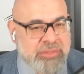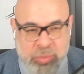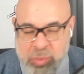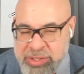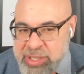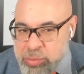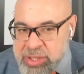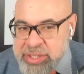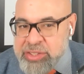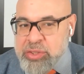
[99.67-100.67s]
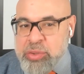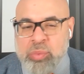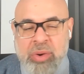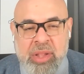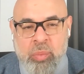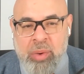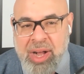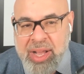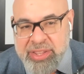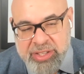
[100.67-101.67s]
What they really do,
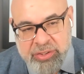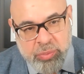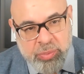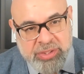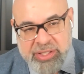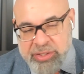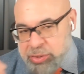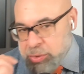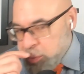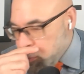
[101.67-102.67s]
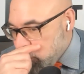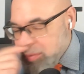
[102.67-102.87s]
why they do what they do,